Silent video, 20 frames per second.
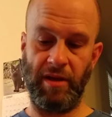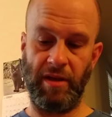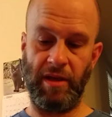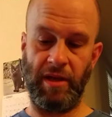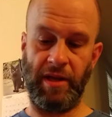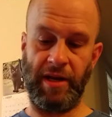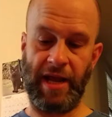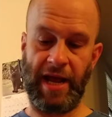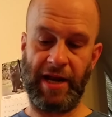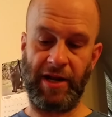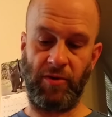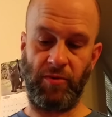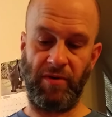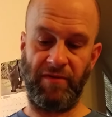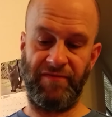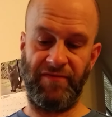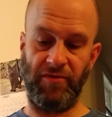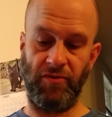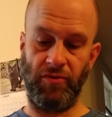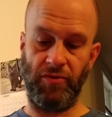inadequate
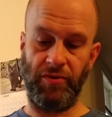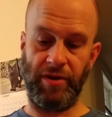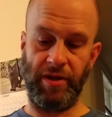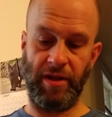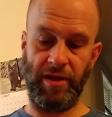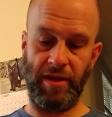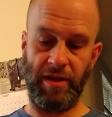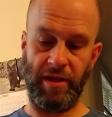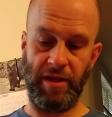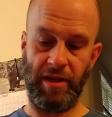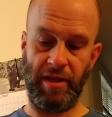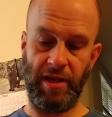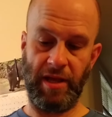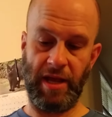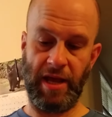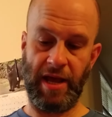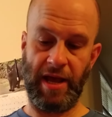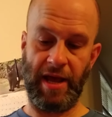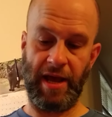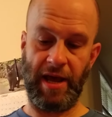food
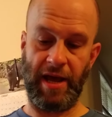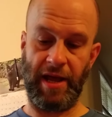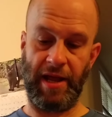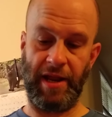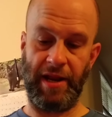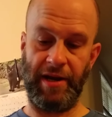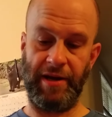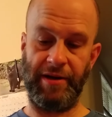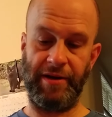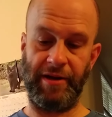and